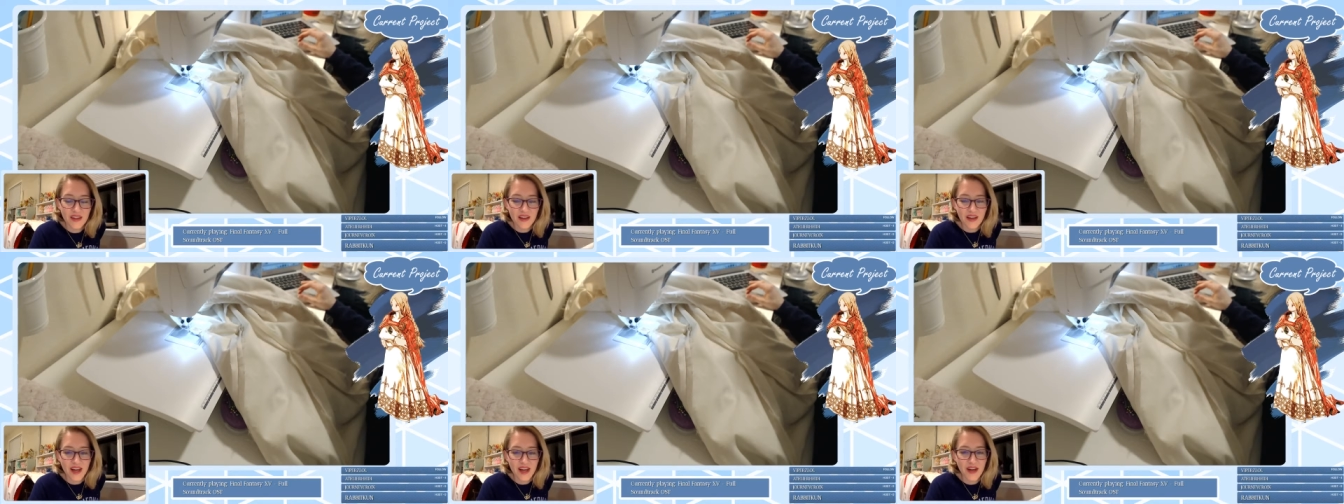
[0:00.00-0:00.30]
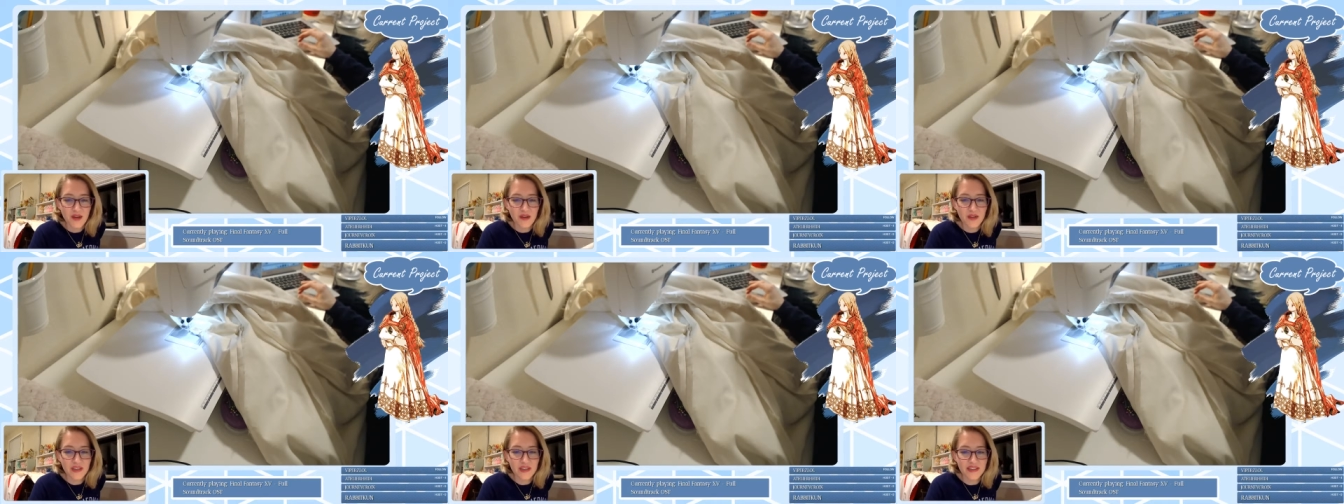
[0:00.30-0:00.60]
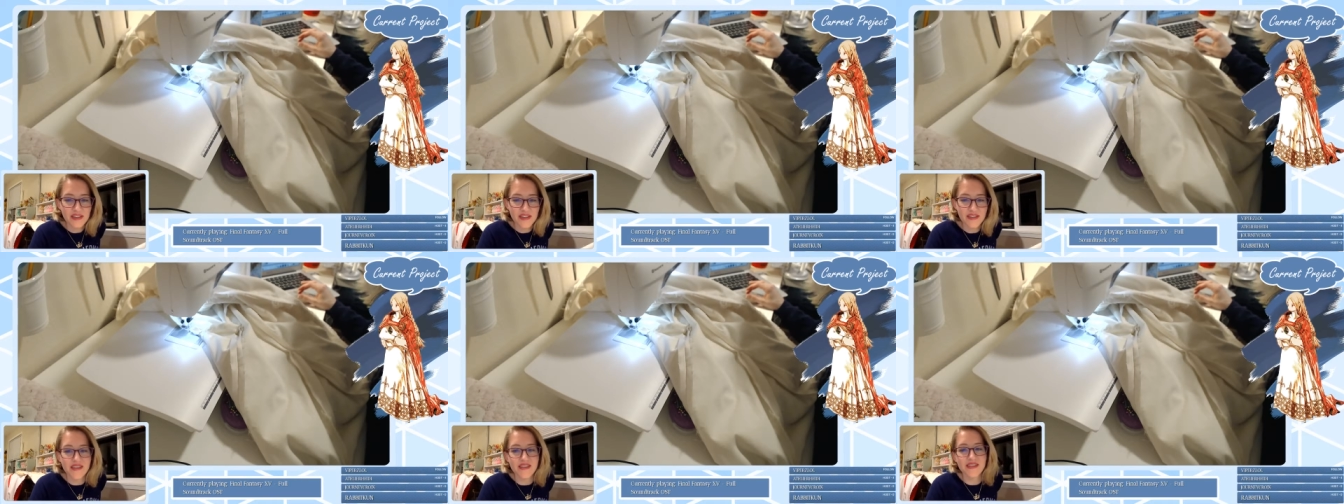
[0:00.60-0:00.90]
I only
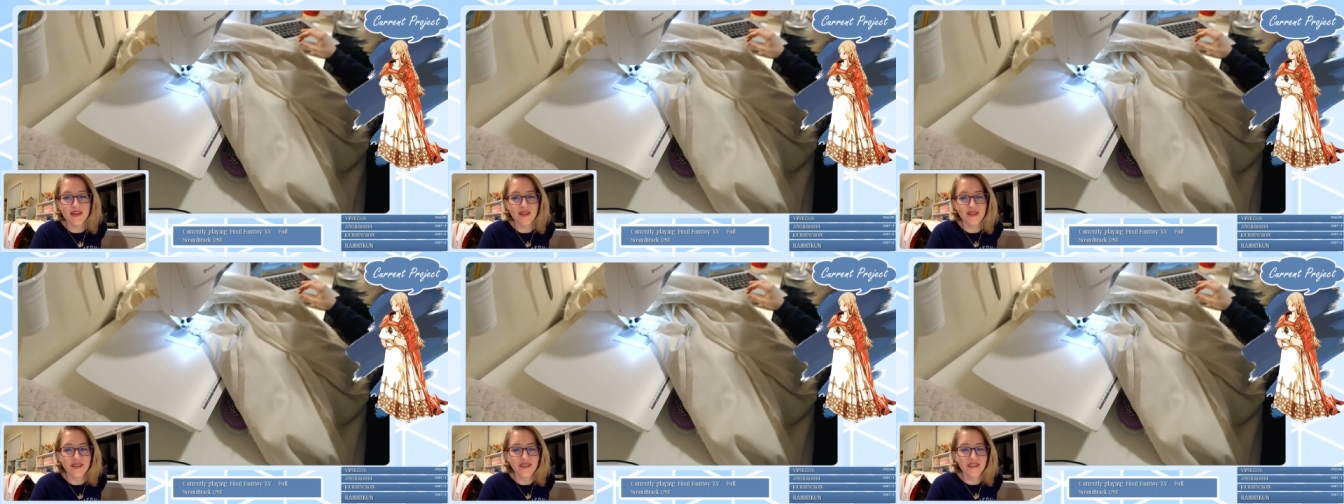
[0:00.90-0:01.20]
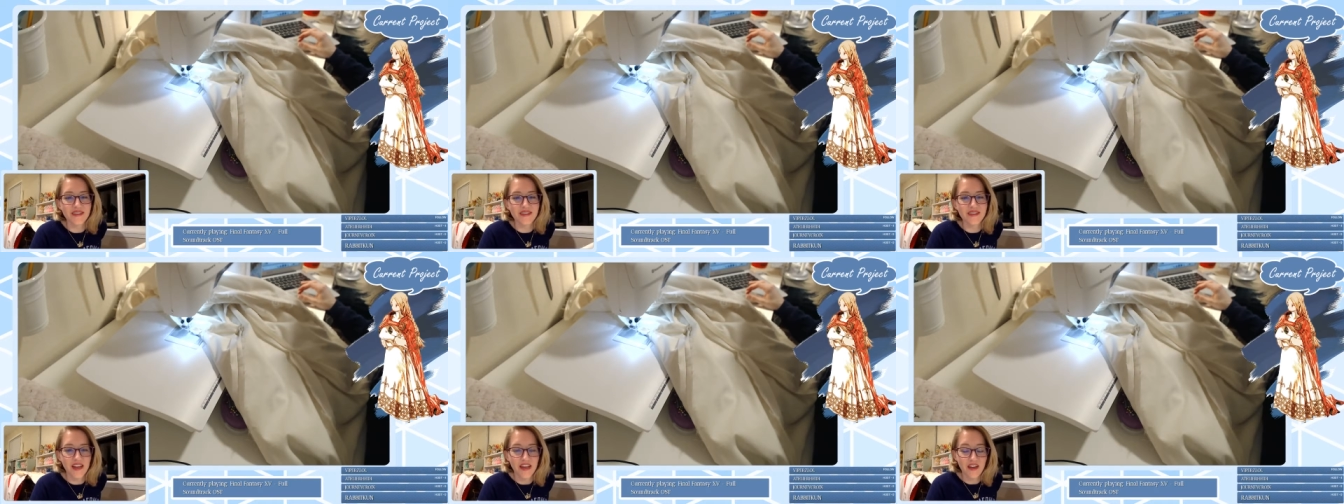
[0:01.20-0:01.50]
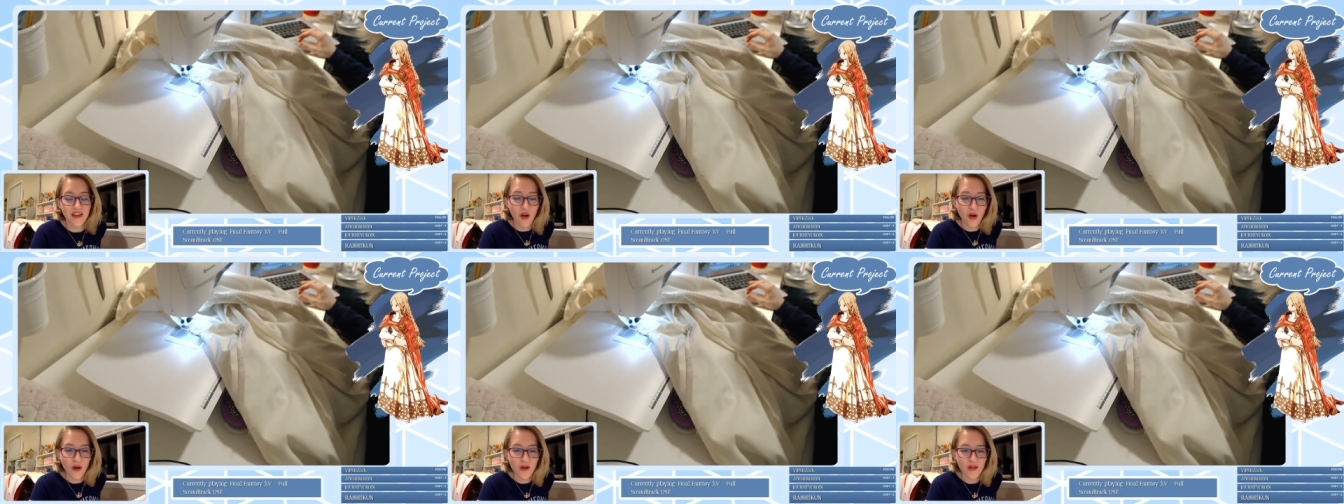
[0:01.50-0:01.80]
listen to Zelda, like,
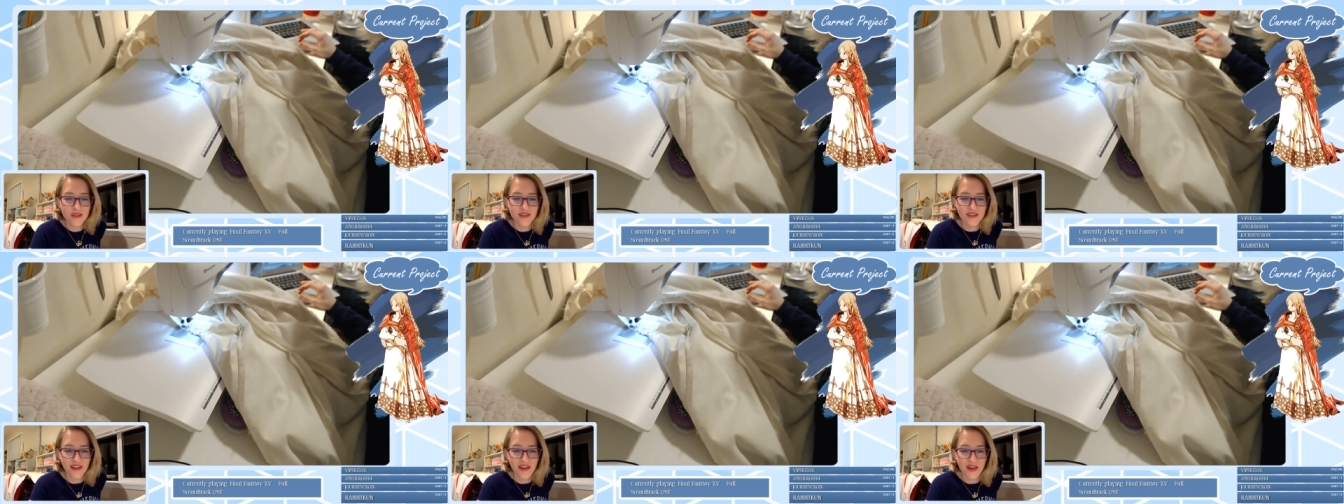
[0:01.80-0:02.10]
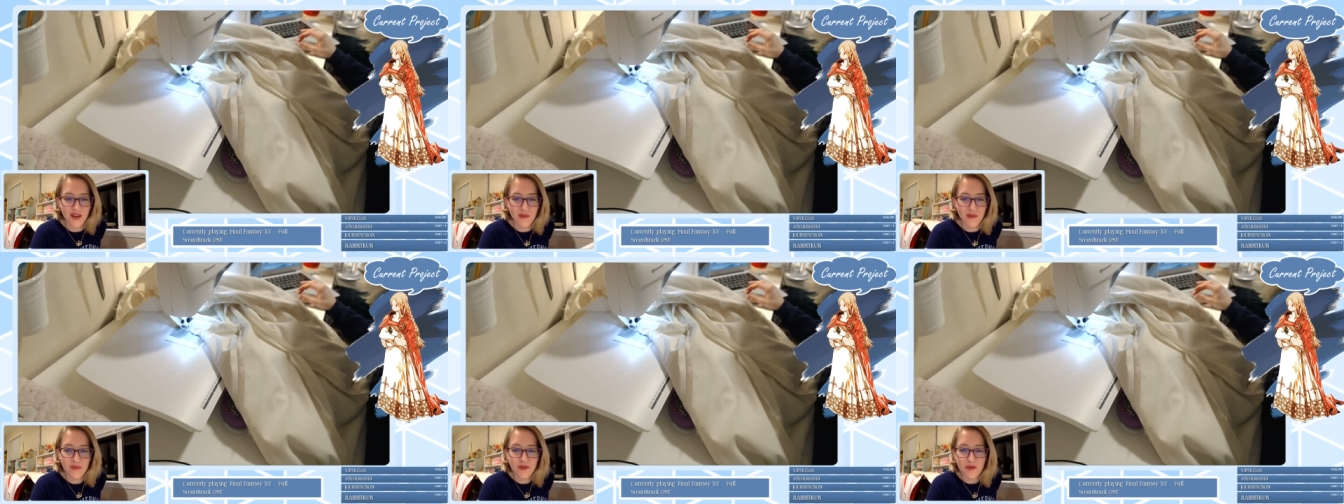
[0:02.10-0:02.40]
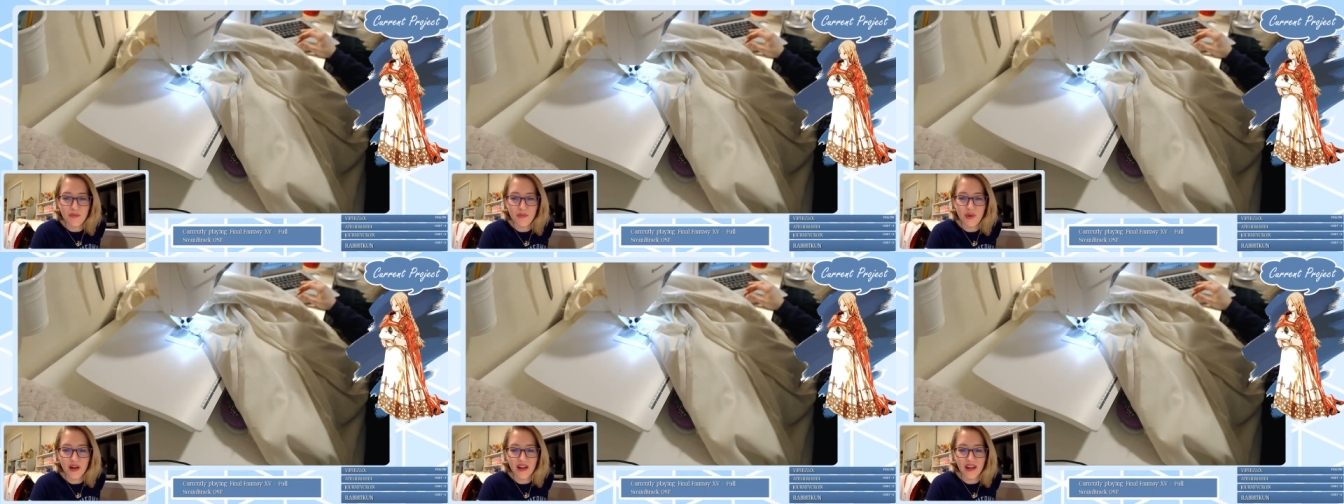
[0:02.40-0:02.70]
all the time,
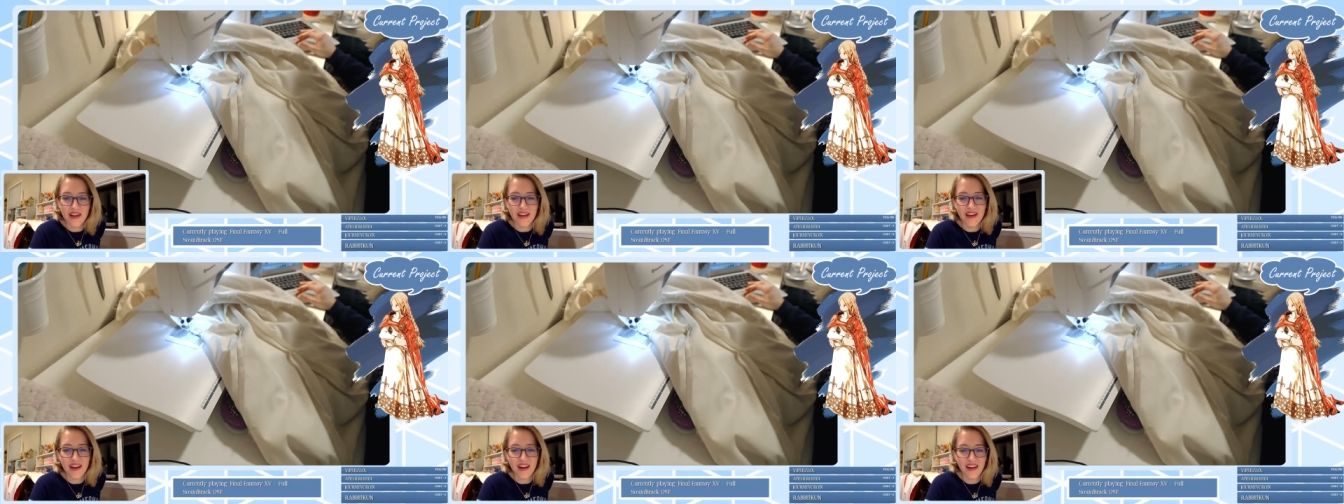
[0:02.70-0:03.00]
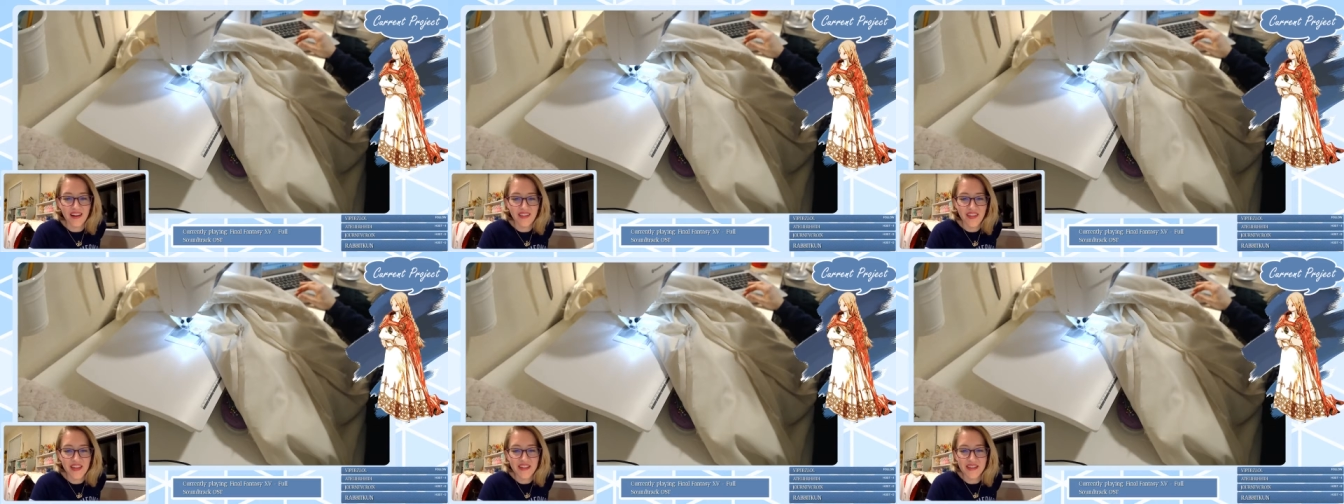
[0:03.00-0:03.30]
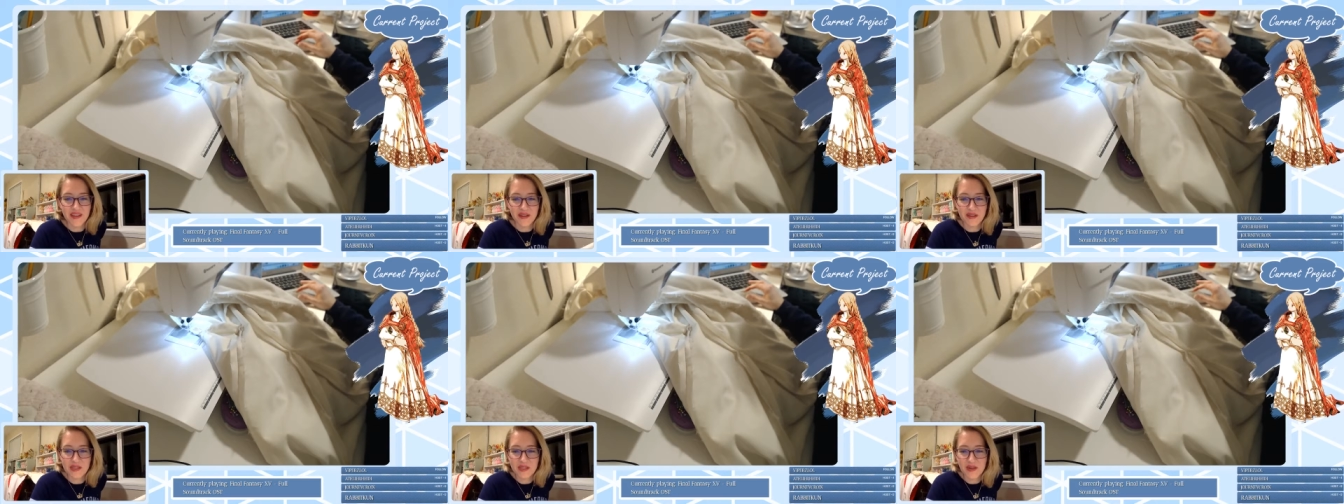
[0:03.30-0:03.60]
but that
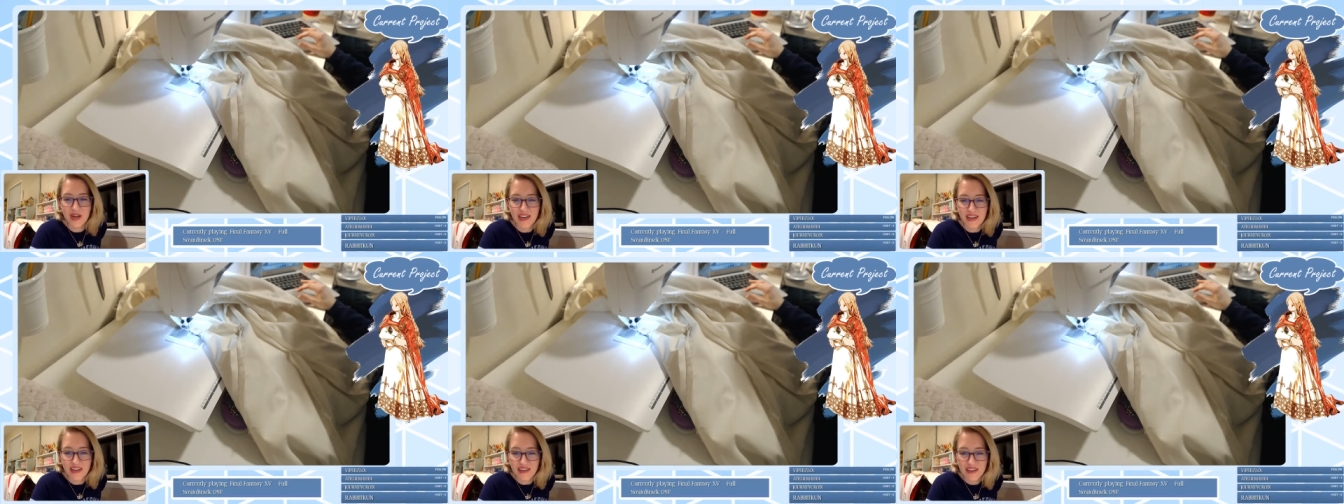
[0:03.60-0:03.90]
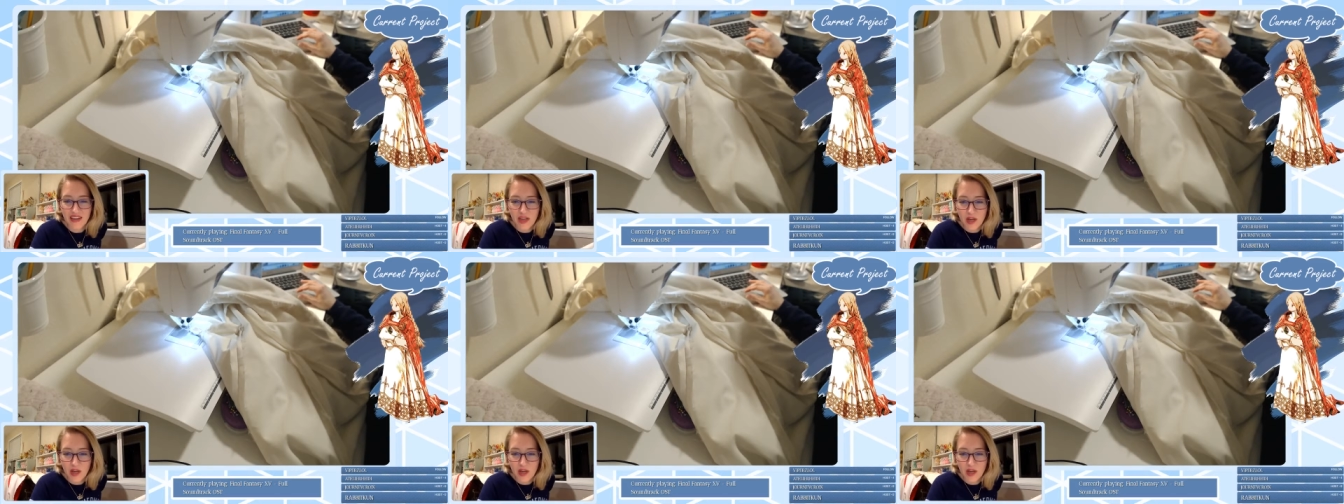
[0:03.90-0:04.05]
sounds great.